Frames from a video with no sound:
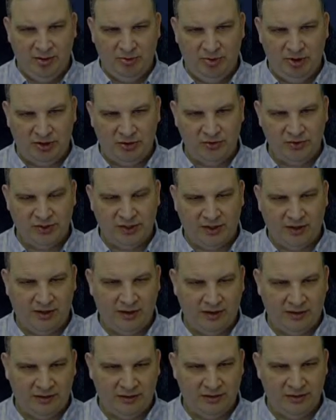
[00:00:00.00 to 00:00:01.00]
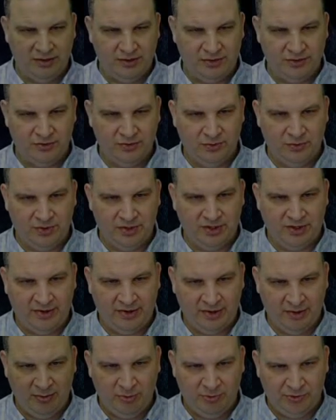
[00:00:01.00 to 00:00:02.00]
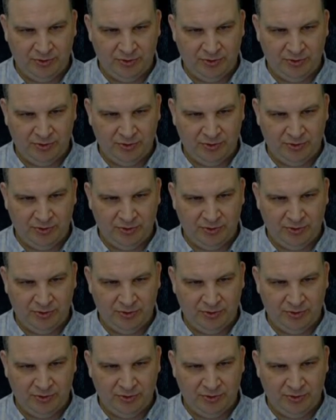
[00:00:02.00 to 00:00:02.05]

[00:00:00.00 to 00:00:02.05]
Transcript: but those characters are so terrible